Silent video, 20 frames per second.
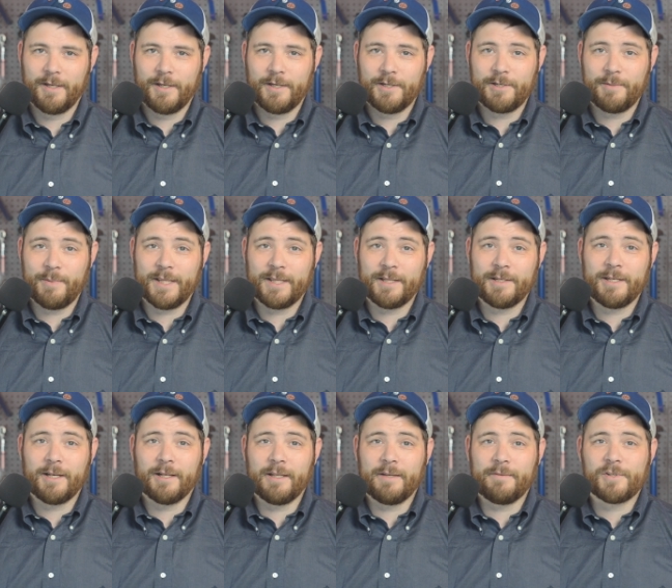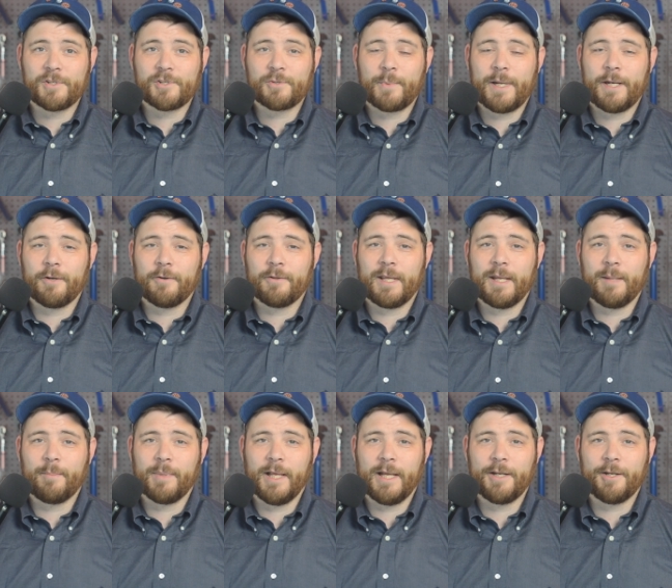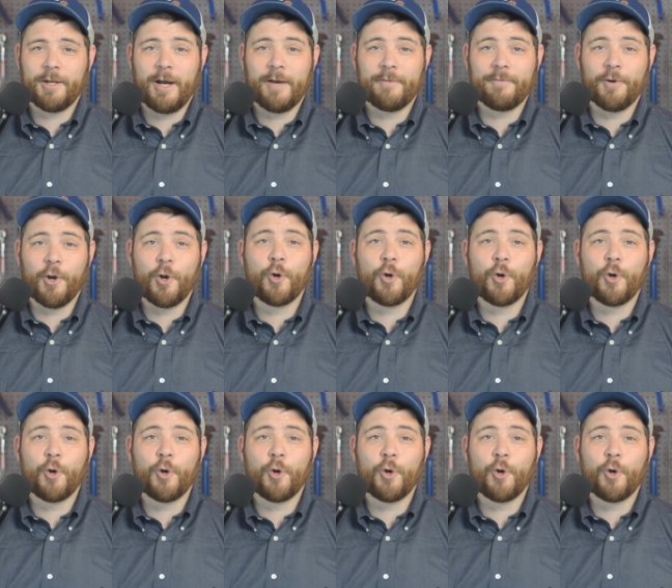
To make the deal even sweeter, they plan to offer